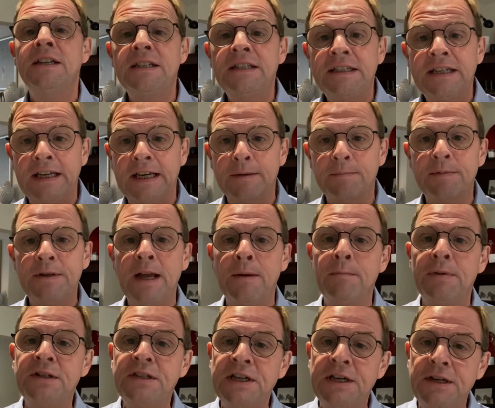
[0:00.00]
Tip
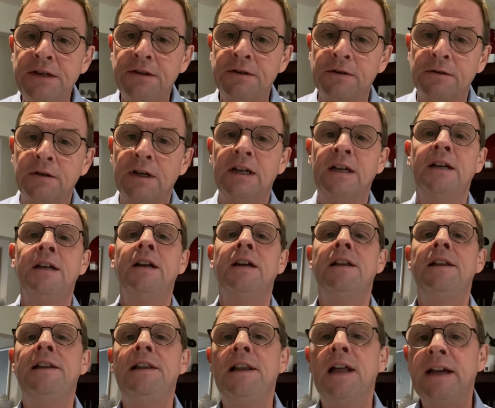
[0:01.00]
number 2.
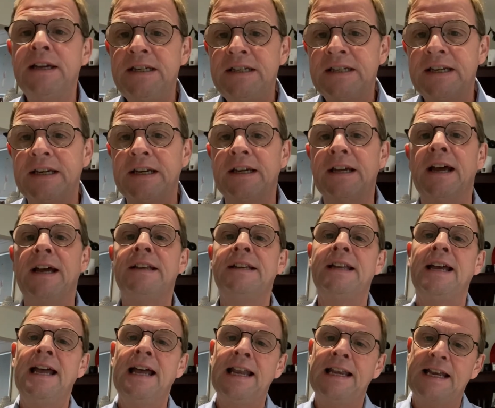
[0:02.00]
Lighting
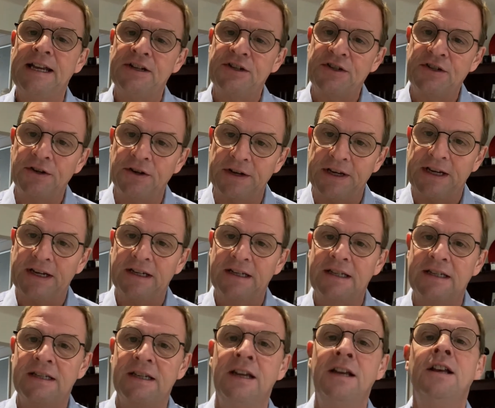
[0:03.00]
and
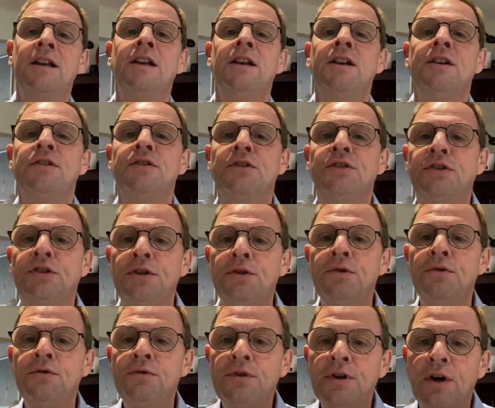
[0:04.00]
electronics.
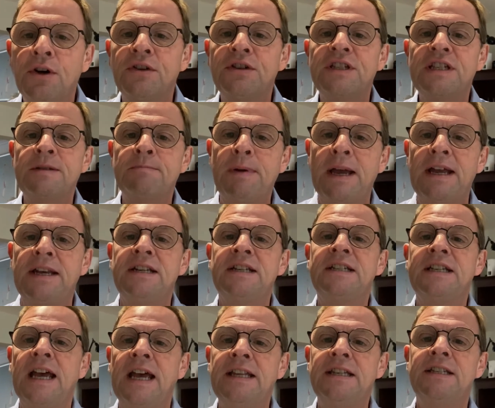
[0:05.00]
Do not spend
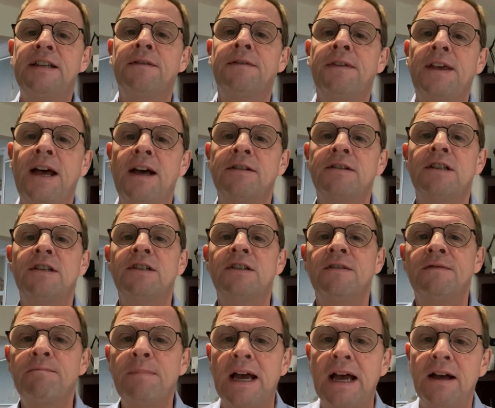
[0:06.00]
tens of thousands
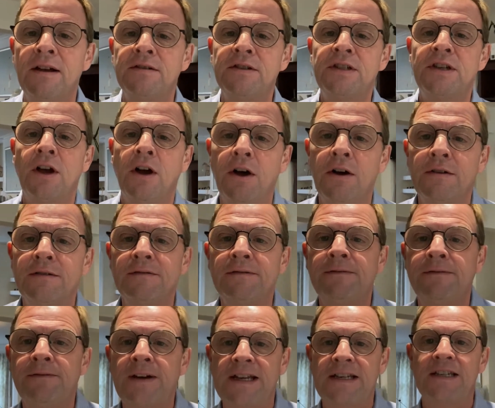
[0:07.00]
of pounds on
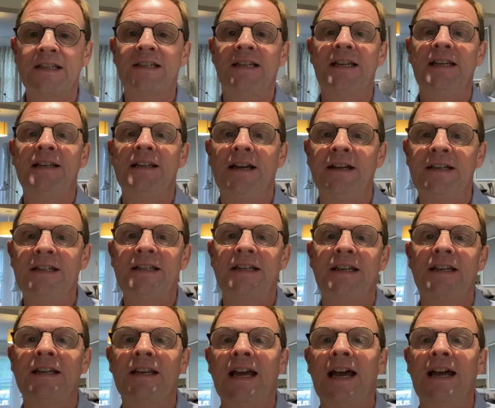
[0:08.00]
fancy
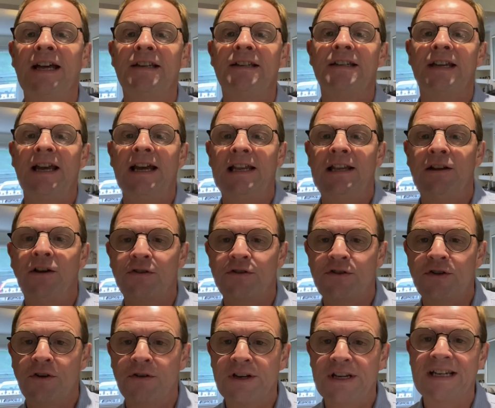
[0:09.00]
lighting and
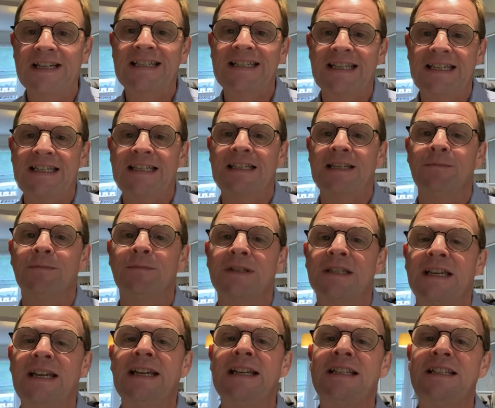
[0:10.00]
electronic
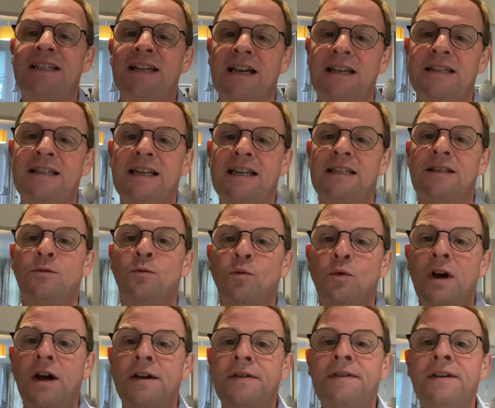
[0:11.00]
systems. It just isn't
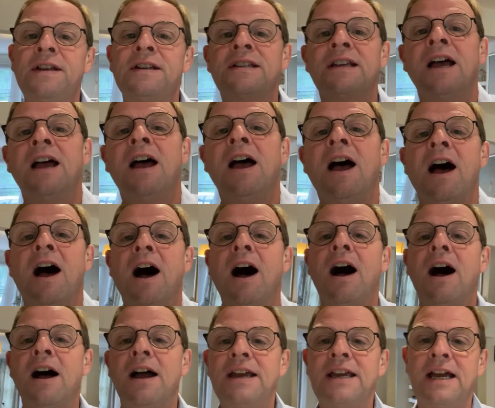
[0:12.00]
worth it.
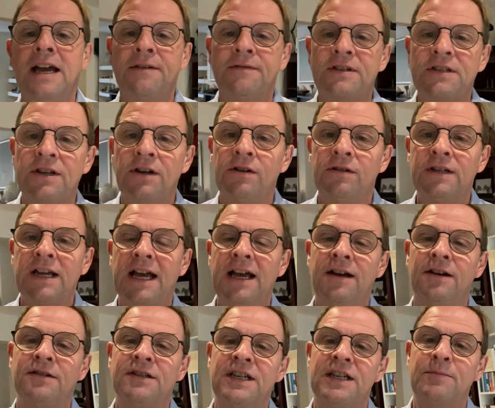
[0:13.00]
I have sold
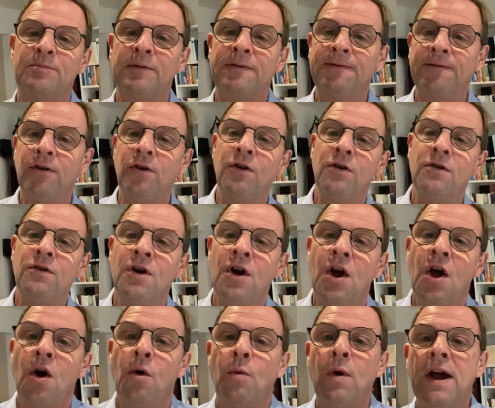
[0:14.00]
houses before
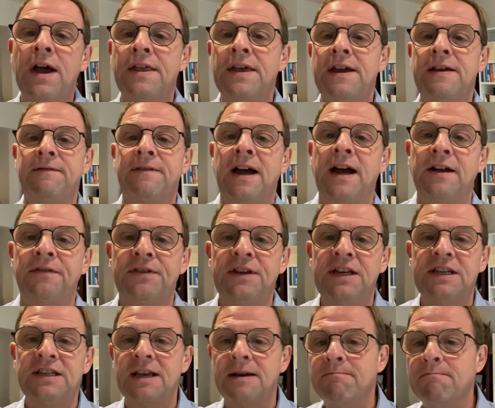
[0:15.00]
where they've had
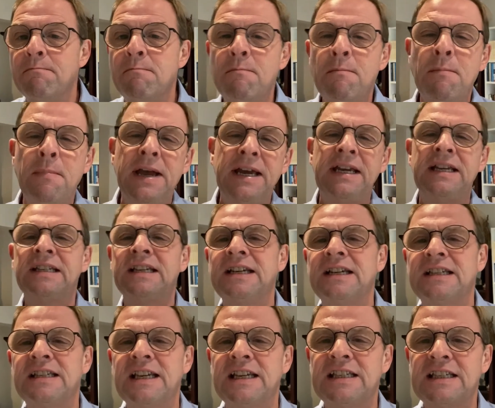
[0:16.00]
these amazing
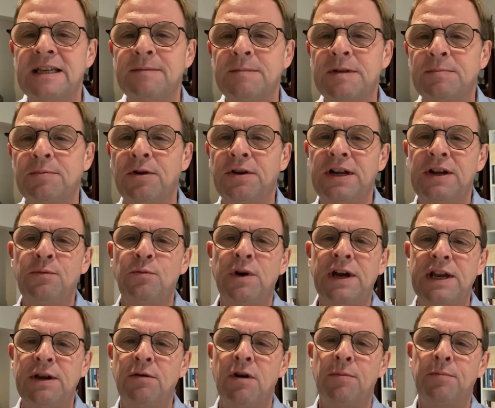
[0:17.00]
systems put in where
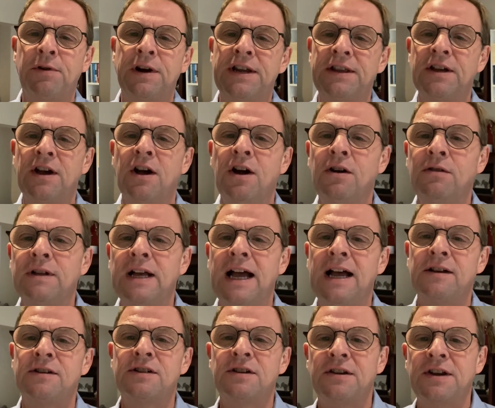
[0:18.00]
you operate the whole
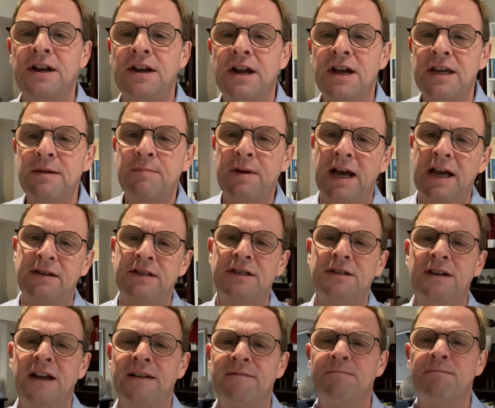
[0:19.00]
house on an iPad and
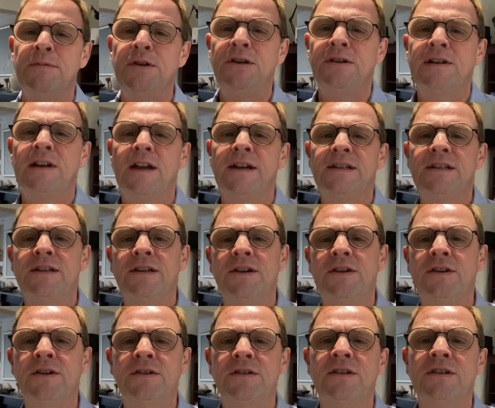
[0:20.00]
you have mood lighting and
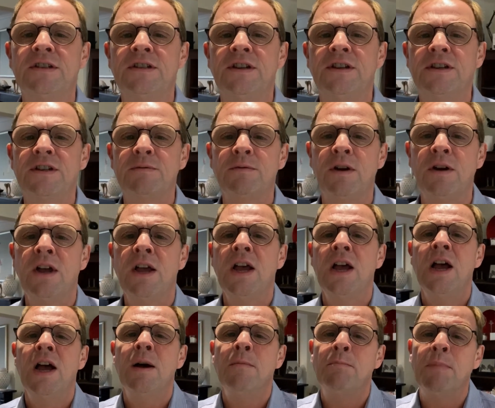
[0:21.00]
goodness knows what.
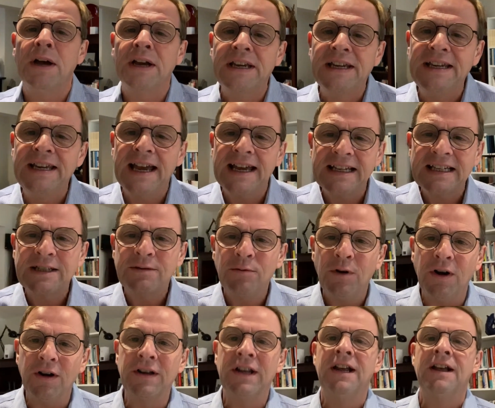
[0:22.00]
But guess
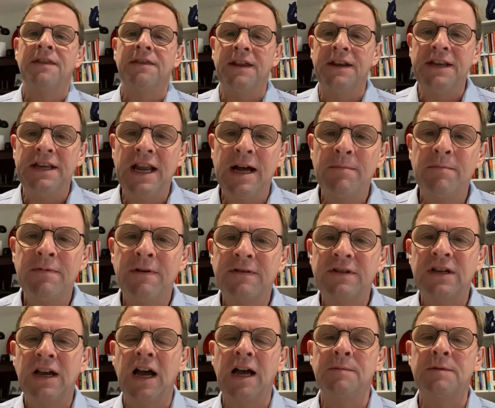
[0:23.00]
what? The number of
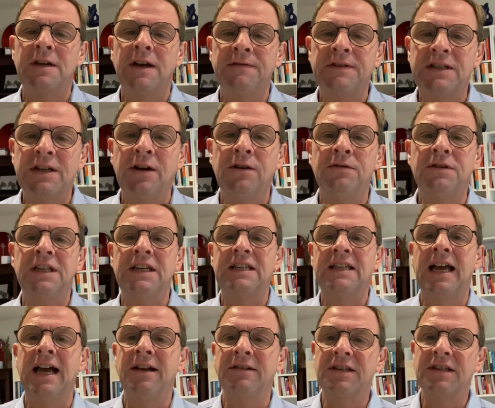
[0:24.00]
times I've sold these
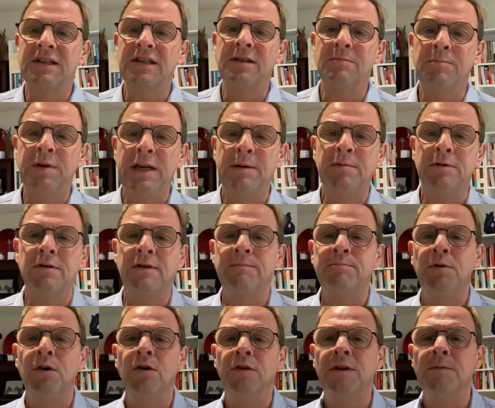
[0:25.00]
houses and the people who have
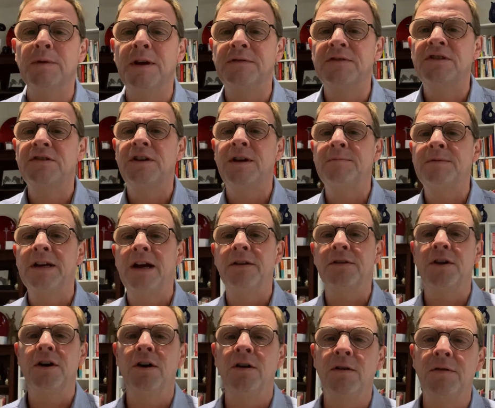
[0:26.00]
bought them have stripped out
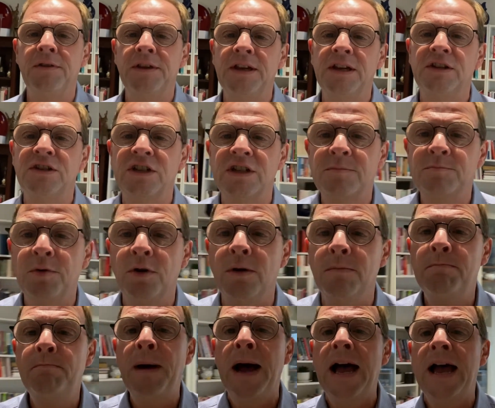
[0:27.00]
the whole thing and just
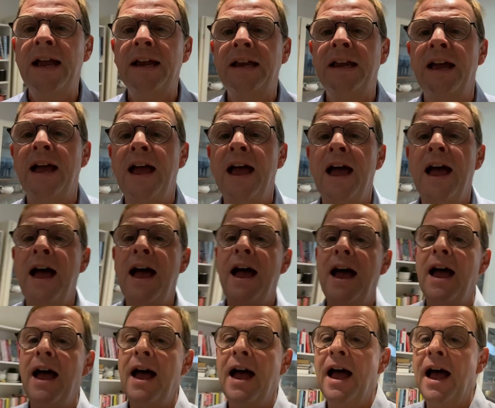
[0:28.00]
put back
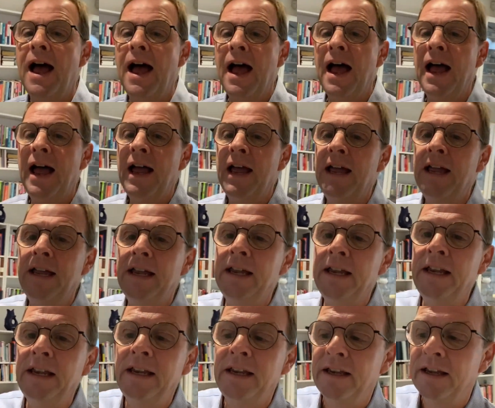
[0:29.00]

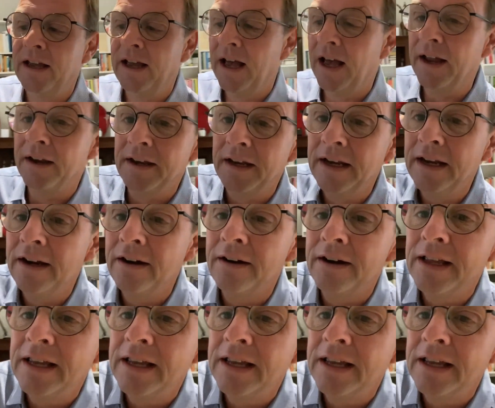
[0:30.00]
and here it